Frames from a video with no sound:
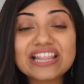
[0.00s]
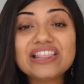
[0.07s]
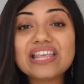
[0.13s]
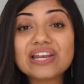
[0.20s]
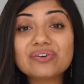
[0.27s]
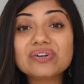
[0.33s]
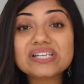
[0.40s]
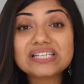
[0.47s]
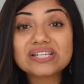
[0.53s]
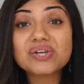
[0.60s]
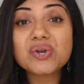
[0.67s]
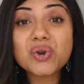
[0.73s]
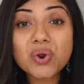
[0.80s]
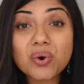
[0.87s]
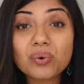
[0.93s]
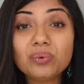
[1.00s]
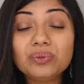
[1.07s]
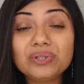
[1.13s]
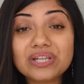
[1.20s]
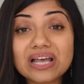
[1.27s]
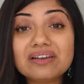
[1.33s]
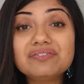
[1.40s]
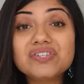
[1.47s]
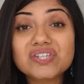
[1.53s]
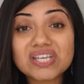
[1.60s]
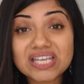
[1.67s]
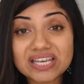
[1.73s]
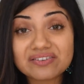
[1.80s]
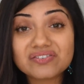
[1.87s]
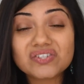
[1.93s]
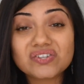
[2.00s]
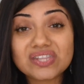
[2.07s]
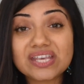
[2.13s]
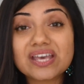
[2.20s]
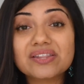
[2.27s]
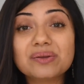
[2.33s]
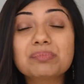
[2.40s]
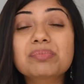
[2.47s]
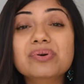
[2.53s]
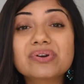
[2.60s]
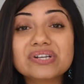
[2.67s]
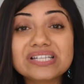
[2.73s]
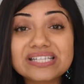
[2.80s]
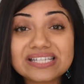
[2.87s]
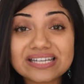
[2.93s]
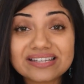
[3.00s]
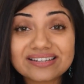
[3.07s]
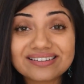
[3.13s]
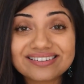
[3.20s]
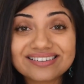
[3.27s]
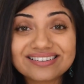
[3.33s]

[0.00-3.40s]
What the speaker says: there is no love to give to the other person.